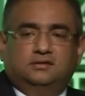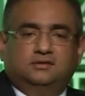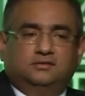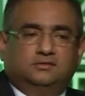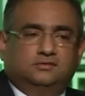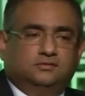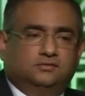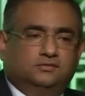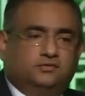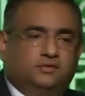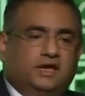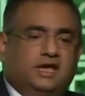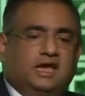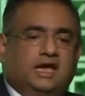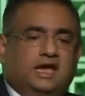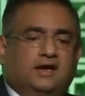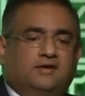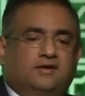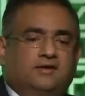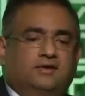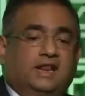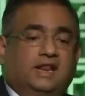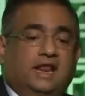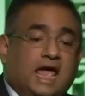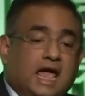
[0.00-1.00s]
We have
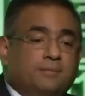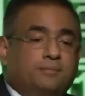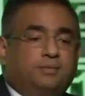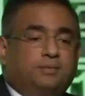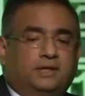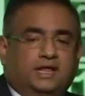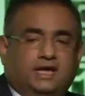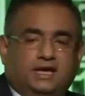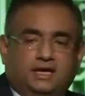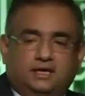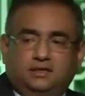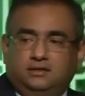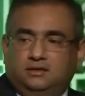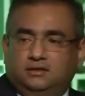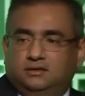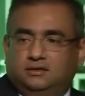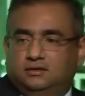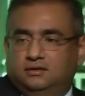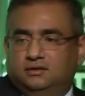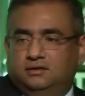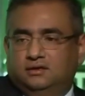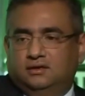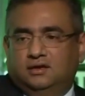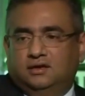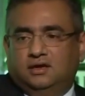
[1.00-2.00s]
an A plan,
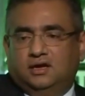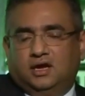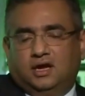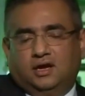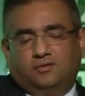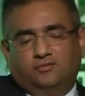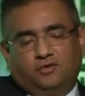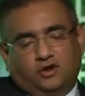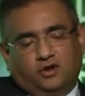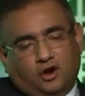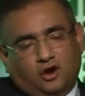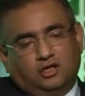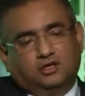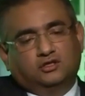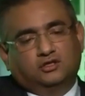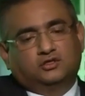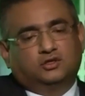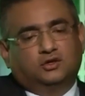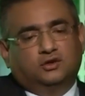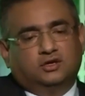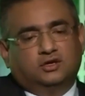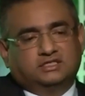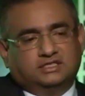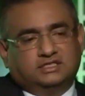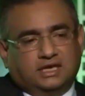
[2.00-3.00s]
and we're also
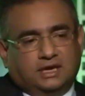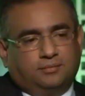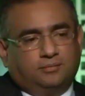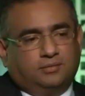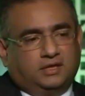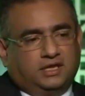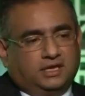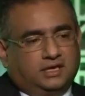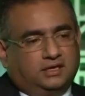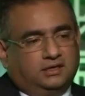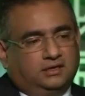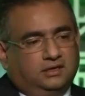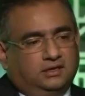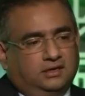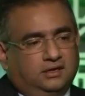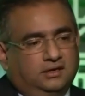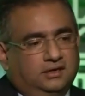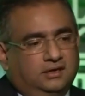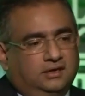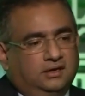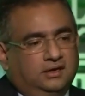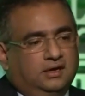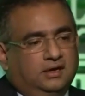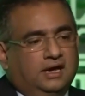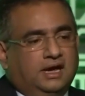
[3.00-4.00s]
assembling
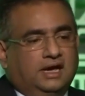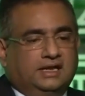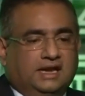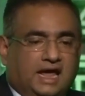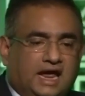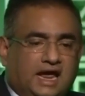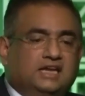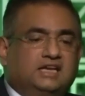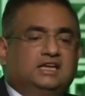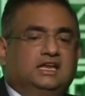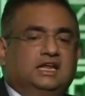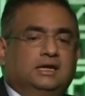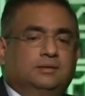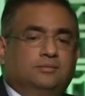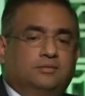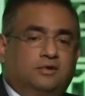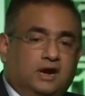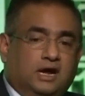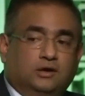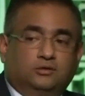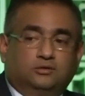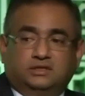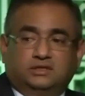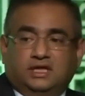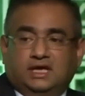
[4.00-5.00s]
an A team
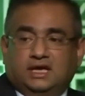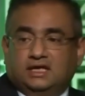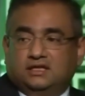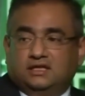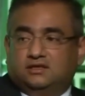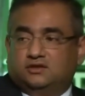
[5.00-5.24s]
around that.